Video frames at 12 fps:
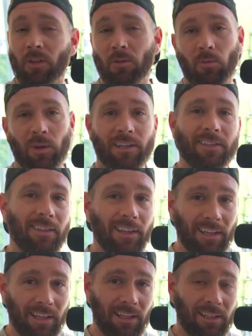When a
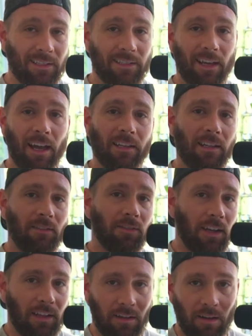delay hits,
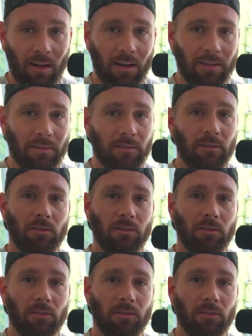identify the cause,